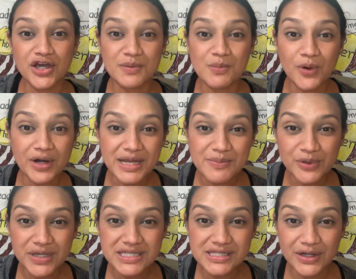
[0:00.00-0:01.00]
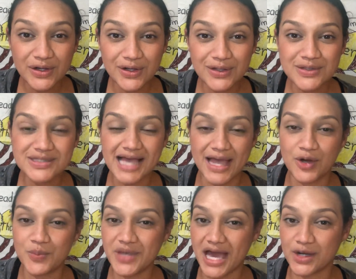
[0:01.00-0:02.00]
Good morning, boys and girls. I
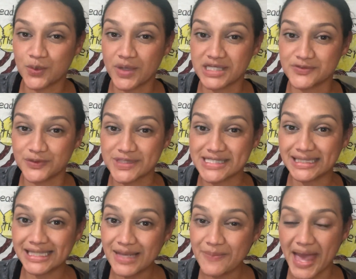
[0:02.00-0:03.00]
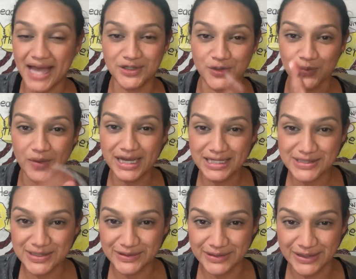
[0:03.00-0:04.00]
hope you had a restful sleep and you're ready
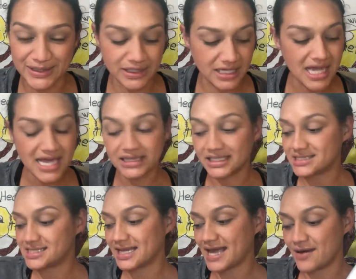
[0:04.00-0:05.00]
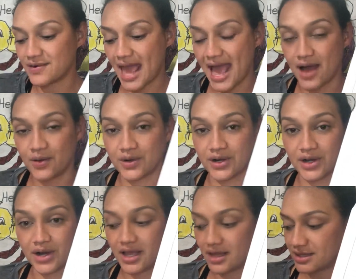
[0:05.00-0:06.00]
to learn. Let's take out
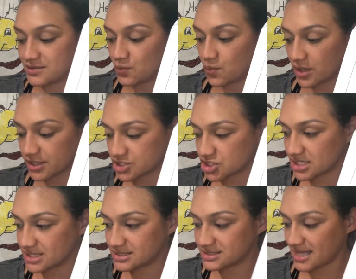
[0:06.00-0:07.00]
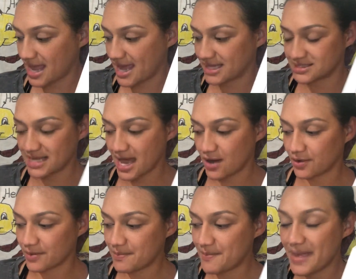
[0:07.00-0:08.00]
our worksheets and our
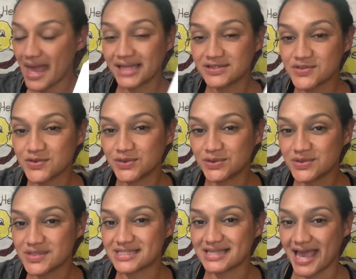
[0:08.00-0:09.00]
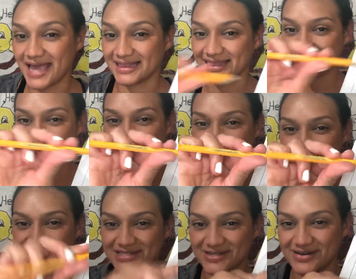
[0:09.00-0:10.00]
pencils and let's get
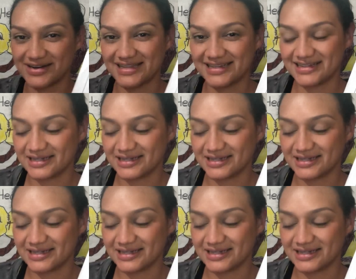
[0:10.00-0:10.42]
started.